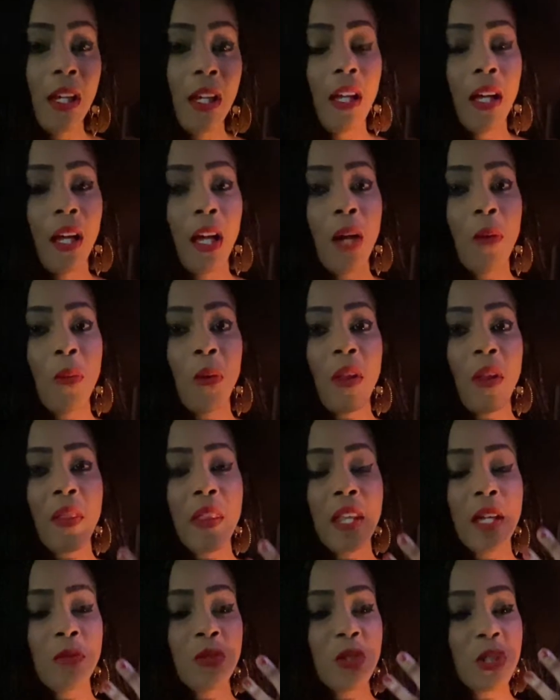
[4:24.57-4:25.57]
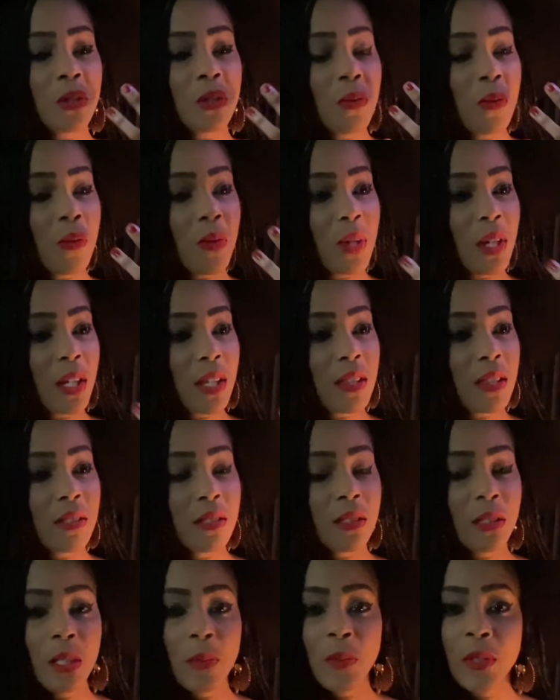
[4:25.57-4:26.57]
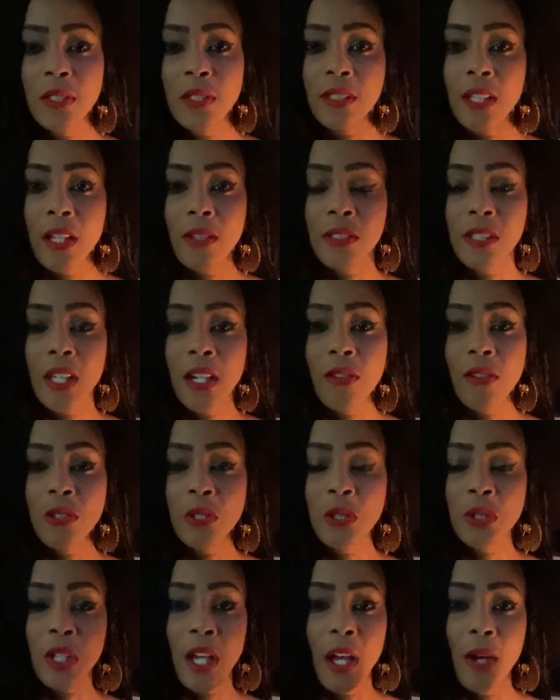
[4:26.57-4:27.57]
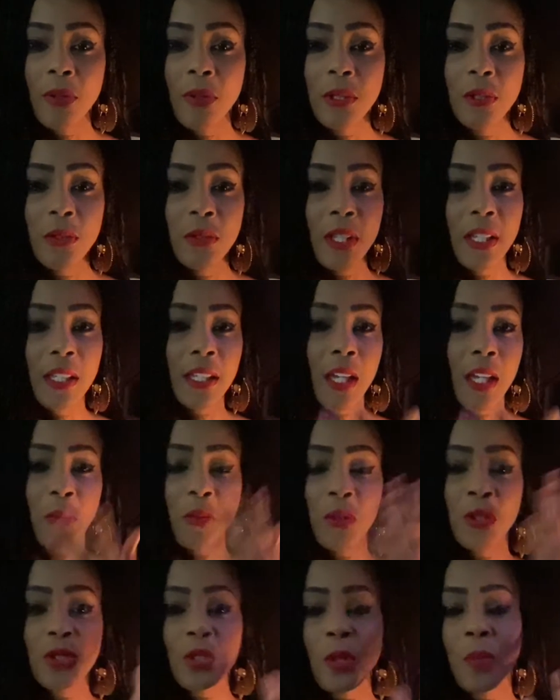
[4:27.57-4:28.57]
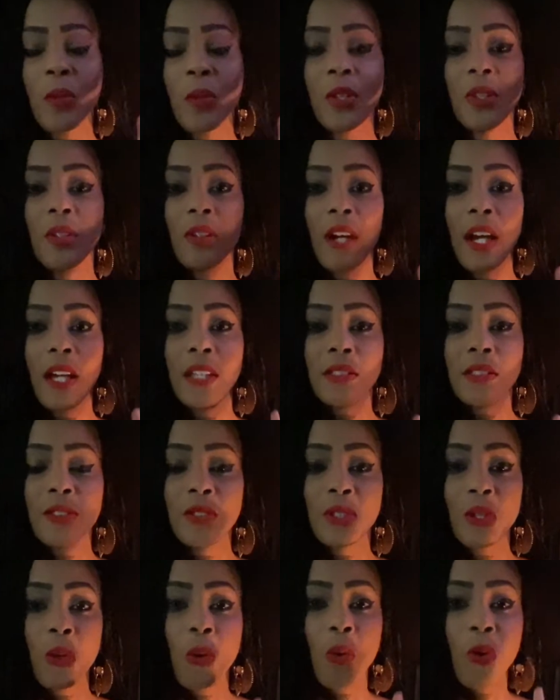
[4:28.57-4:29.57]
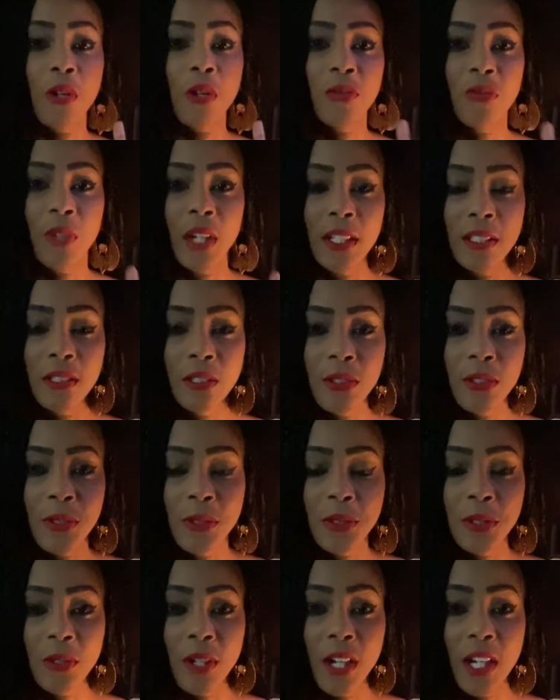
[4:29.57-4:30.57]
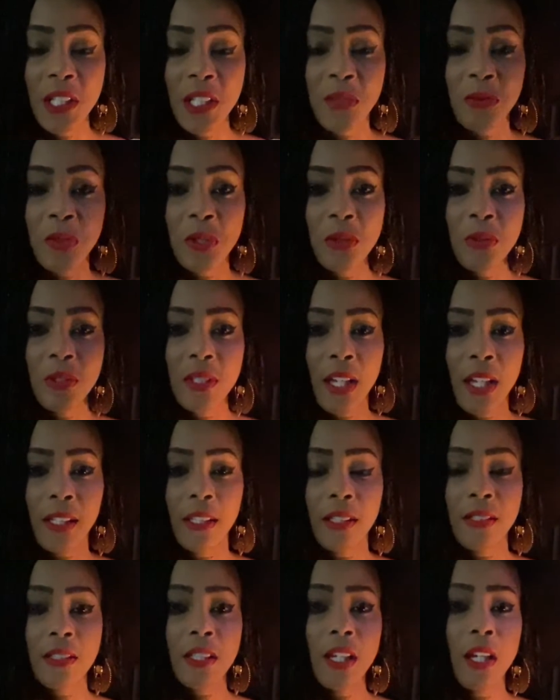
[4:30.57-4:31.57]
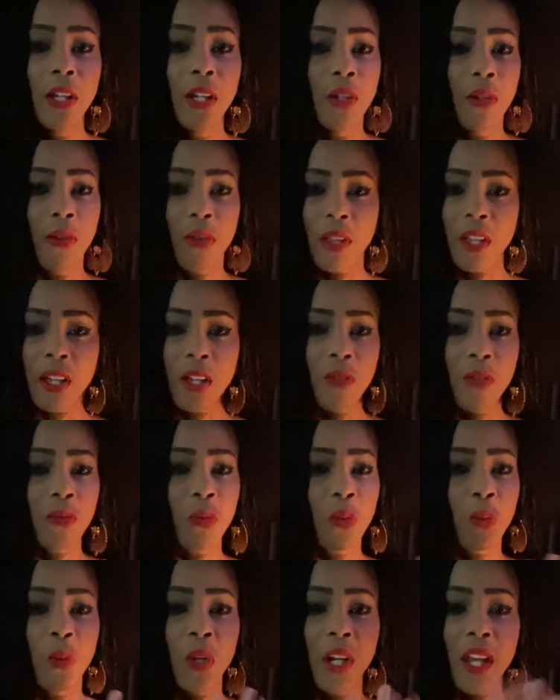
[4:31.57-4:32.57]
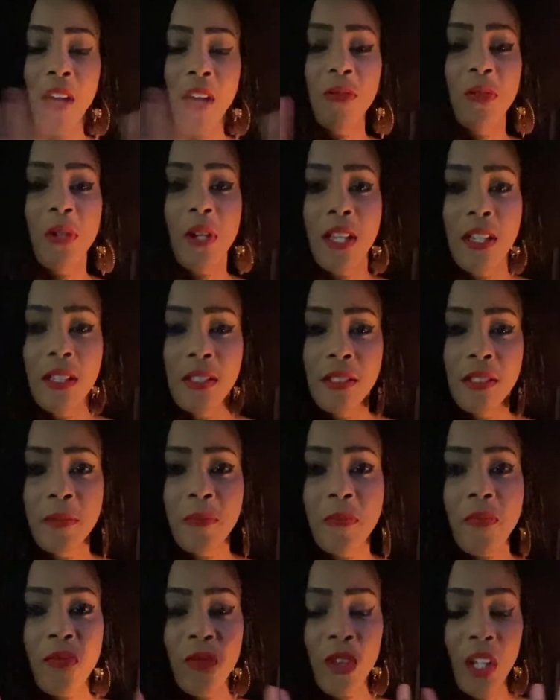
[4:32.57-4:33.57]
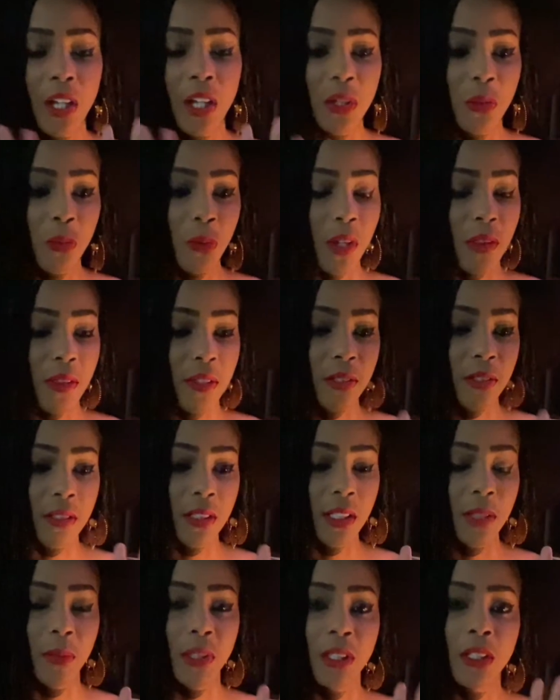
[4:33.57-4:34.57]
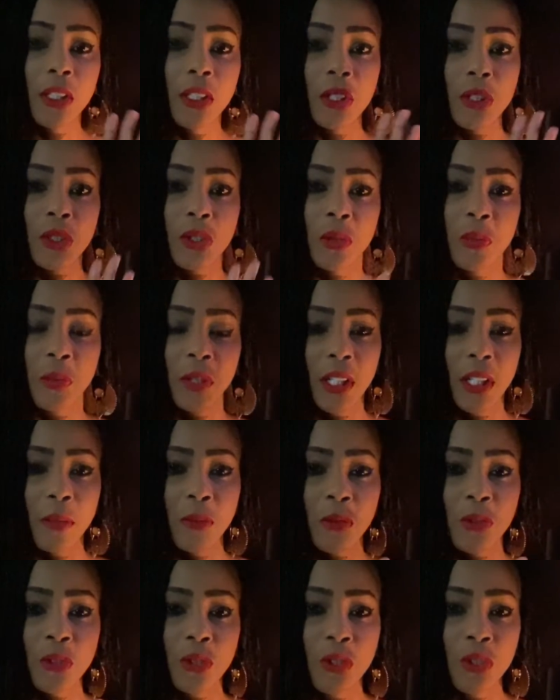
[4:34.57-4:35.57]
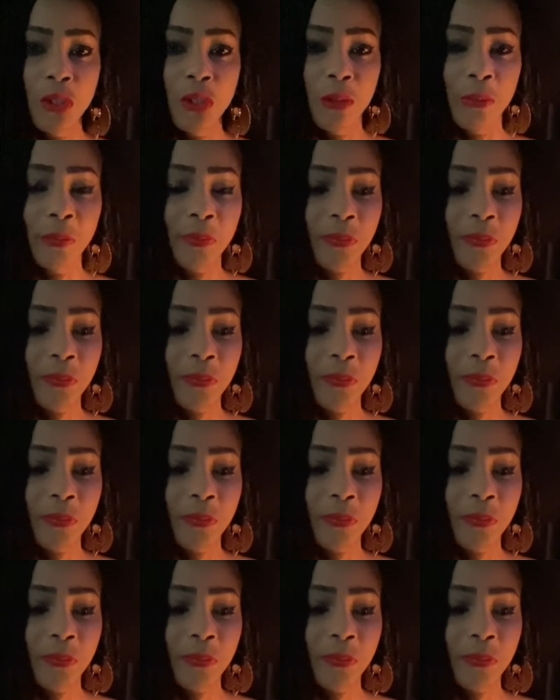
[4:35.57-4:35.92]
I want them to think this demon is outside of their shower and they can't put soap on their eyes because they're horrified to close their eyes for 2 seconds. Think of whatever it is that you want this demon to be able to do.